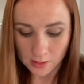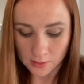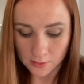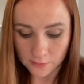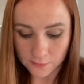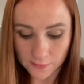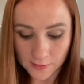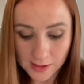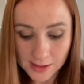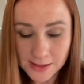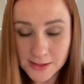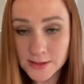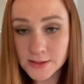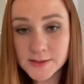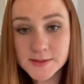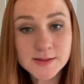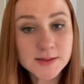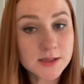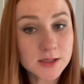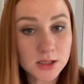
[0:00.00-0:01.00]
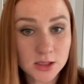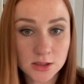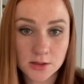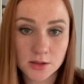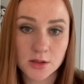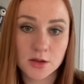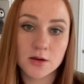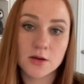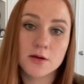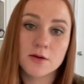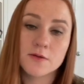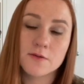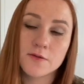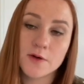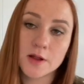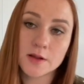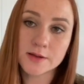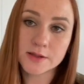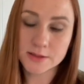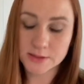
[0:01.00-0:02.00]
Valentin,
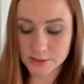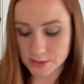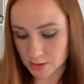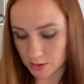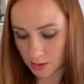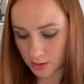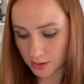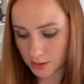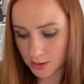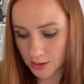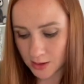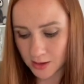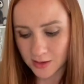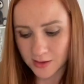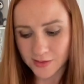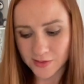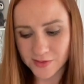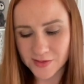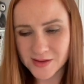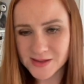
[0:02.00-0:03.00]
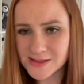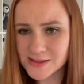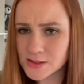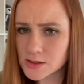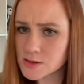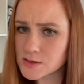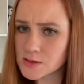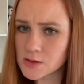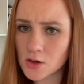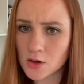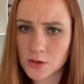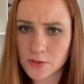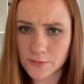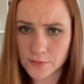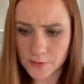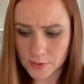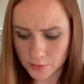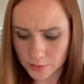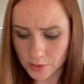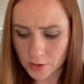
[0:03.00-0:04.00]
Valentine. This is not a
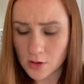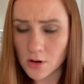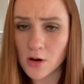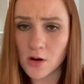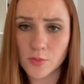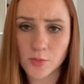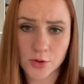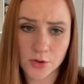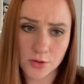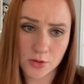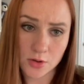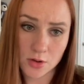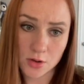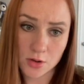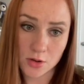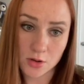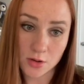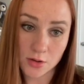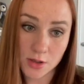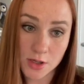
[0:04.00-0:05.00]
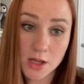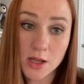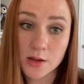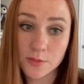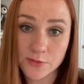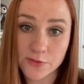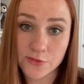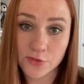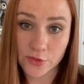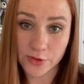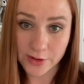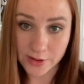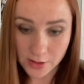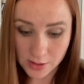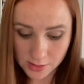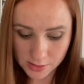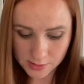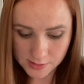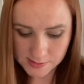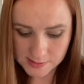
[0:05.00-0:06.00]
very common name for
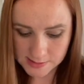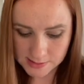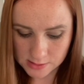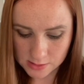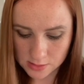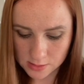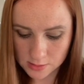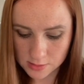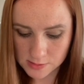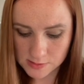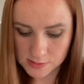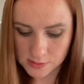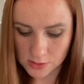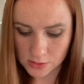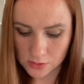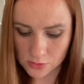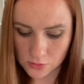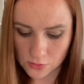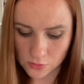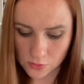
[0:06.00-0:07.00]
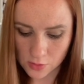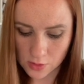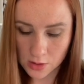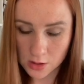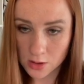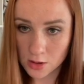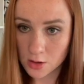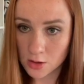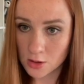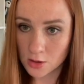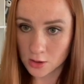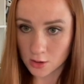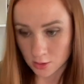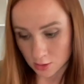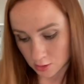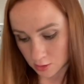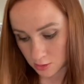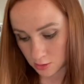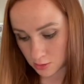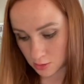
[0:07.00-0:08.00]
guys. So
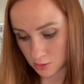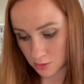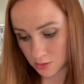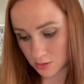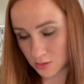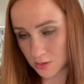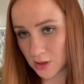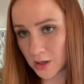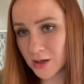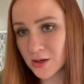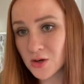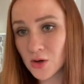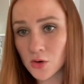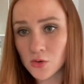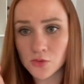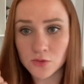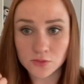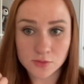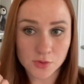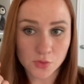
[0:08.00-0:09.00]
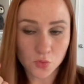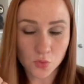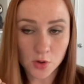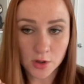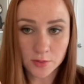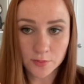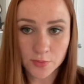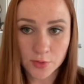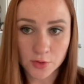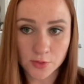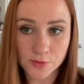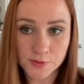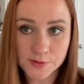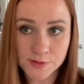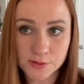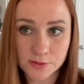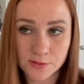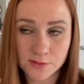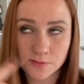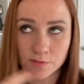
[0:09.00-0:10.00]
I know only one
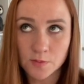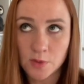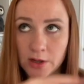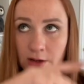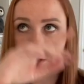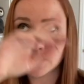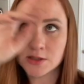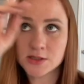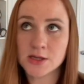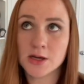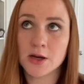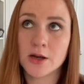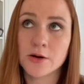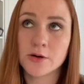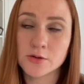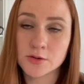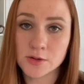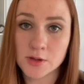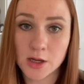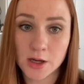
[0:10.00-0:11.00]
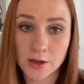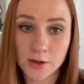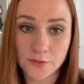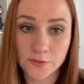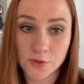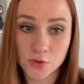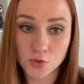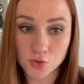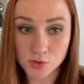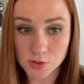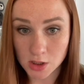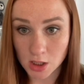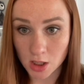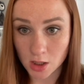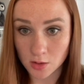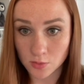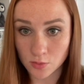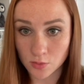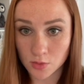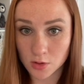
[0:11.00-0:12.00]
person in my entire life whose
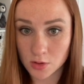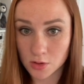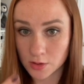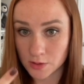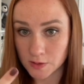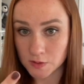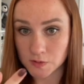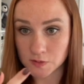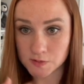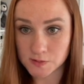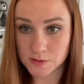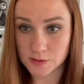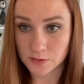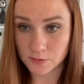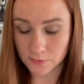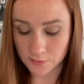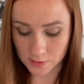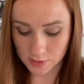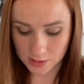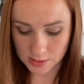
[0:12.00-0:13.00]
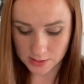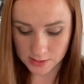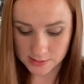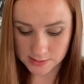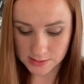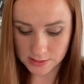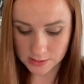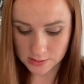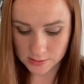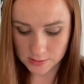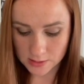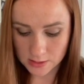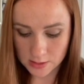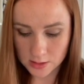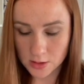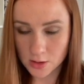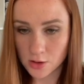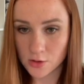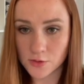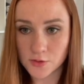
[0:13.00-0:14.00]
name is Valentin.
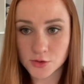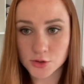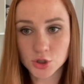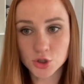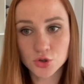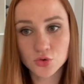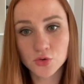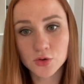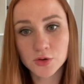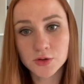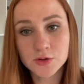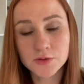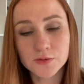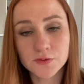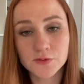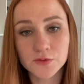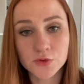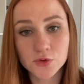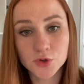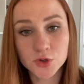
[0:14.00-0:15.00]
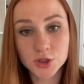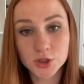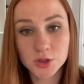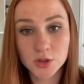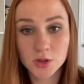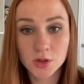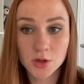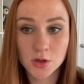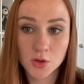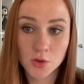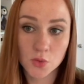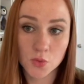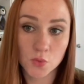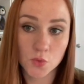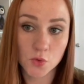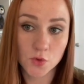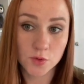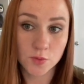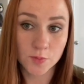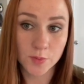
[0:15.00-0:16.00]
The short version
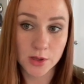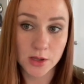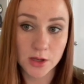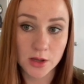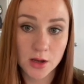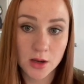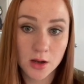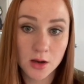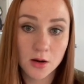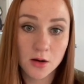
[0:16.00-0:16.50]
would be